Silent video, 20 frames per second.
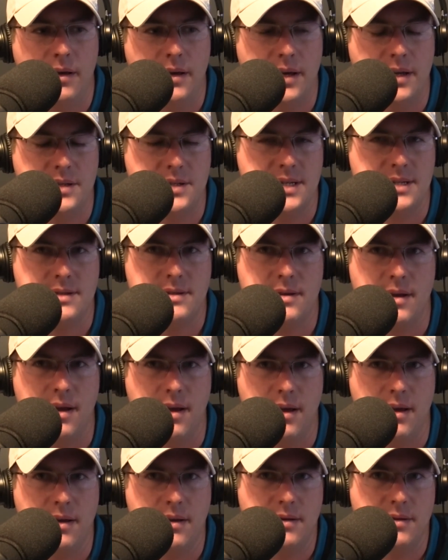It just
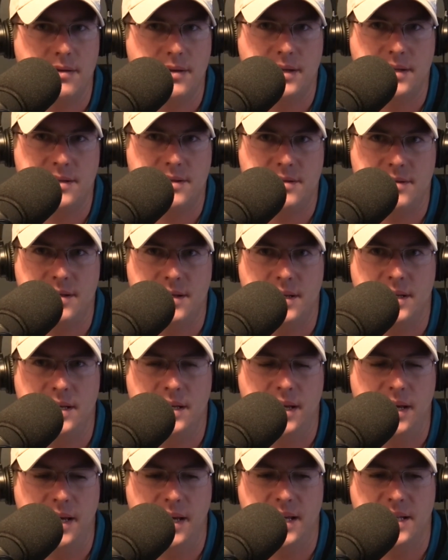
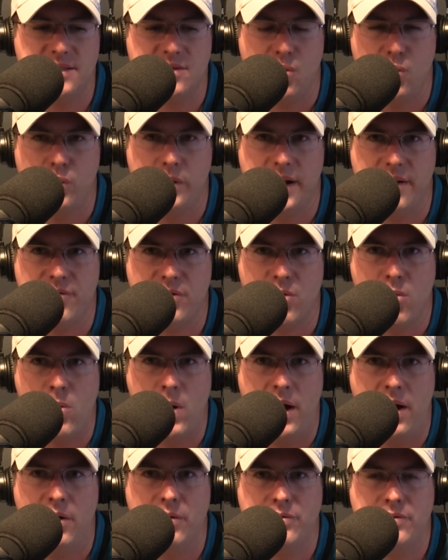it gets old after a while.